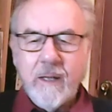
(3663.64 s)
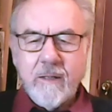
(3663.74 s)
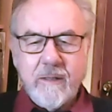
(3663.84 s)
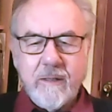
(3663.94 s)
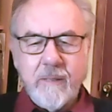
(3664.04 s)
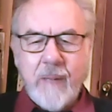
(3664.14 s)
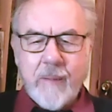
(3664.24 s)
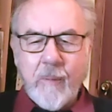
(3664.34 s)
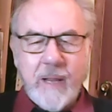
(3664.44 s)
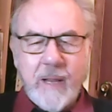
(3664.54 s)
the
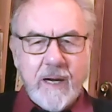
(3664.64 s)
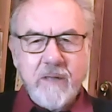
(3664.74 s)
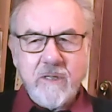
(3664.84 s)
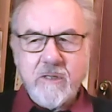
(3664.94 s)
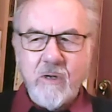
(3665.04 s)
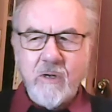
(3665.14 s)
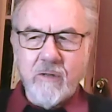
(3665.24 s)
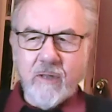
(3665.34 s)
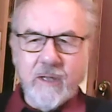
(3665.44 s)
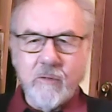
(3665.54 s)
paper plate acts the skirt
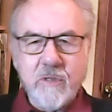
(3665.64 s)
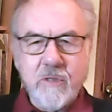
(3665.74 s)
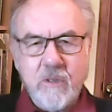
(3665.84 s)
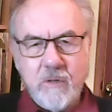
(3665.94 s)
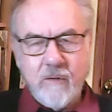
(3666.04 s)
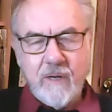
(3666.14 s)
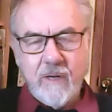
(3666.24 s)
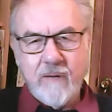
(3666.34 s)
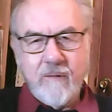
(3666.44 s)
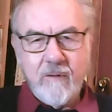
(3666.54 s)
and the thing will scoot
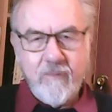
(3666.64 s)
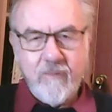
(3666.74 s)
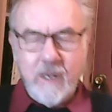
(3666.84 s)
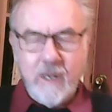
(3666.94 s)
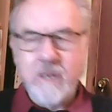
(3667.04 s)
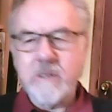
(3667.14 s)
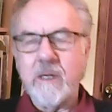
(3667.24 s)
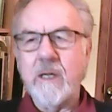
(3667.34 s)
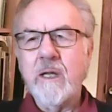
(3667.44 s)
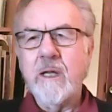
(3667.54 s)
around very nicely.
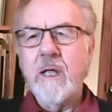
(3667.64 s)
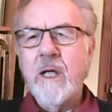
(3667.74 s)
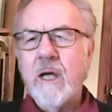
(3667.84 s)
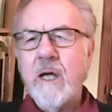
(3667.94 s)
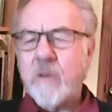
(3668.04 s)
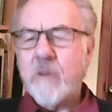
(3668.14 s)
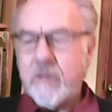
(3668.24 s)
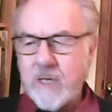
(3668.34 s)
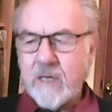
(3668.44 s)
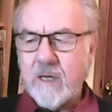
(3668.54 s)
So I
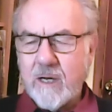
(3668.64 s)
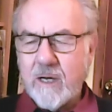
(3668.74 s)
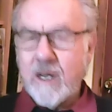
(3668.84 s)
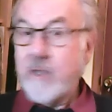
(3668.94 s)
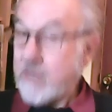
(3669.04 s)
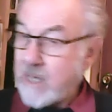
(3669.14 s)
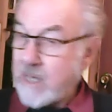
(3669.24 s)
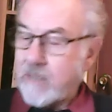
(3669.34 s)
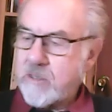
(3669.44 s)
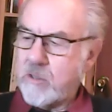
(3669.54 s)
think I think
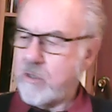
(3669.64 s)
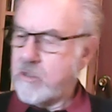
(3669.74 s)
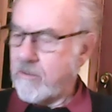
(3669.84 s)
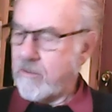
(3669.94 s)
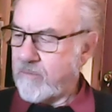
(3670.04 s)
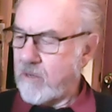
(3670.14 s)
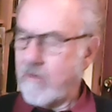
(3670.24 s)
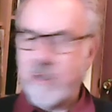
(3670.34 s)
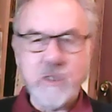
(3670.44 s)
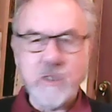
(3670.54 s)
a search of
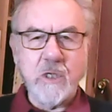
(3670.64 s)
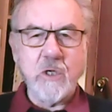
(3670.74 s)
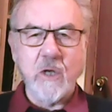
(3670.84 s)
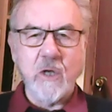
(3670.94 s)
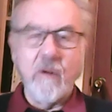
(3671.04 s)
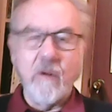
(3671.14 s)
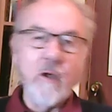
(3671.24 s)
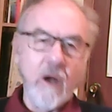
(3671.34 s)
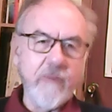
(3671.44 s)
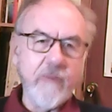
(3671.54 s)
Curiosity Show
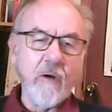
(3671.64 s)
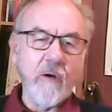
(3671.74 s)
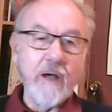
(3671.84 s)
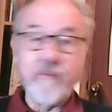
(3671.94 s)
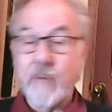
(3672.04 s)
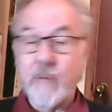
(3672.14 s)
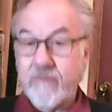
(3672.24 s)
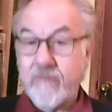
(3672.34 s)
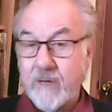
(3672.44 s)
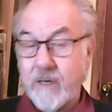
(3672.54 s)
hovercraft might
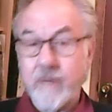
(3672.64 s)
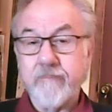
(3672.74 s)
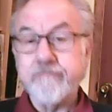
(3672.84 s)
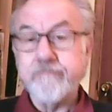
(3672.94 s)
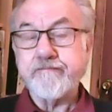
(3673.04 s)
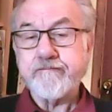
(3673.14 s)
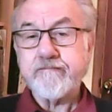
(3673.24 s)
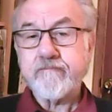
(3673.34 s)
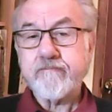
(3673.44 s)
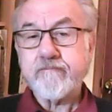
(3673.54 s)
find it.
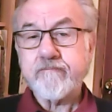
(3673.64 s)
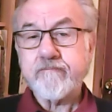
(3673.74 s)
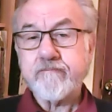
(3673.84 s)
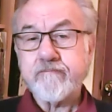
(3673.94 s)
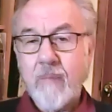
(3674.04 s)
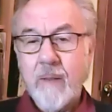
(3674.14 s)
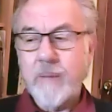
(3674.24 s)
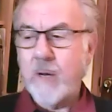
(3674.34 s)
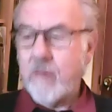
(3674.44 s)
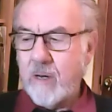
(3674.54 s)

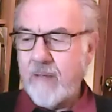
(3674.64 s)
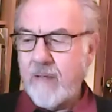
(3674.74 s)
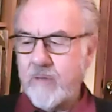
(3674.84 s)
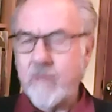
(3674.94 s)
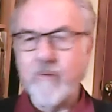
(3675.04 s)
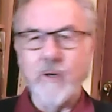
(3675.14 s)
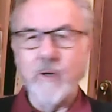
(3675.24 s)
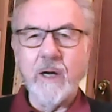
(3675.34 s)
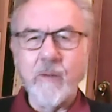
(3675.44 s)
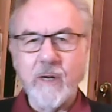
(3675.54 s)
But I'll, I'll have a look for
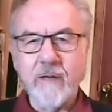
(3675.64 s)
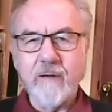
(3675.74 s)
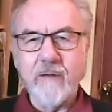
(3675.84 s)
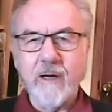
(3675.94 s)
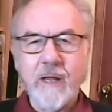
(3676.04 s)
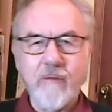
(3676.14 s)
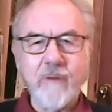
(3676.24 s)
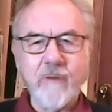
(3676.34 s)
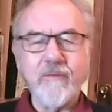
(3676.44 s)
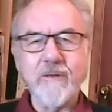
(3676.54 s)
it anyway and, and get a
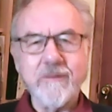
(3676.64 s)
reference.